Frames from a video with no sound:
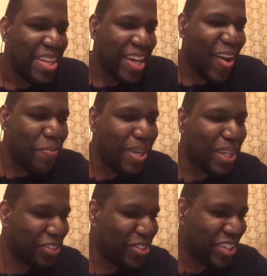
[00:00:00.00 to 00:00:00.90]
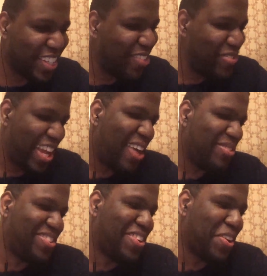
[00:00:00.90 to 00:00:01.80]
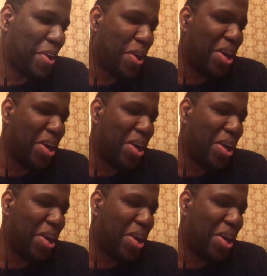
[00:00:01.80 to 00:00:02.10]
How big is your queue now, sir?